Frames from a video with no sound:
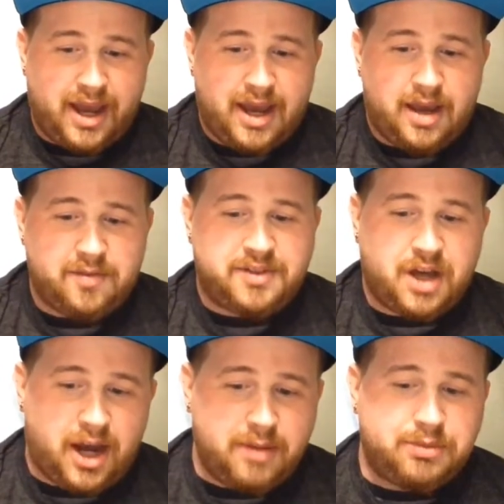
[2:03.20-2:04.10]
have
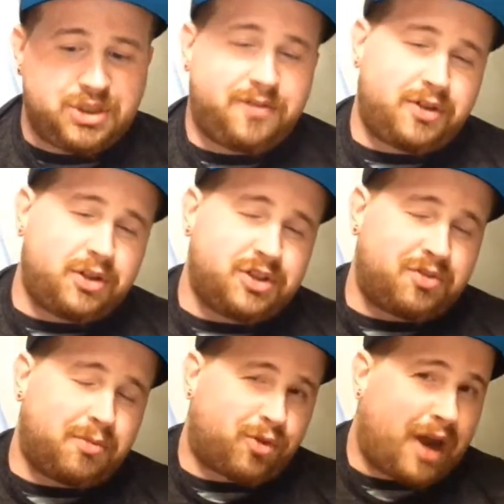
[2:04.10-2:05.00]
Time Shifters
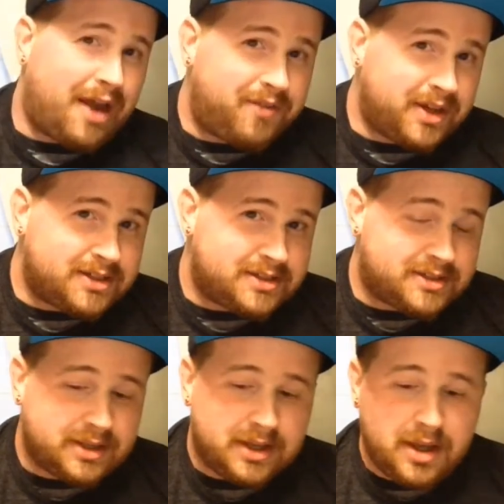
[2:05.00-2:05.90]
from
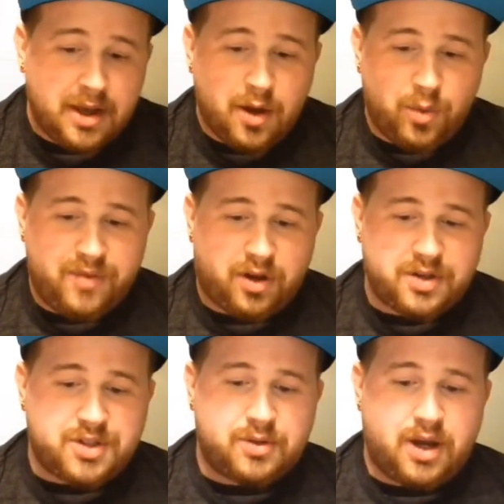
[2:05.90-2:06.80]
Graphics. We've
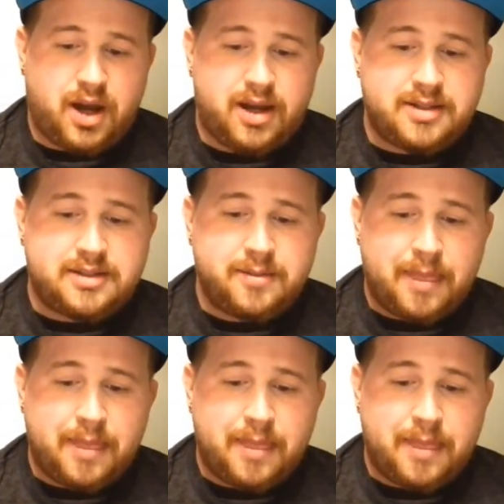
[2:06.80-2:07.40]
also got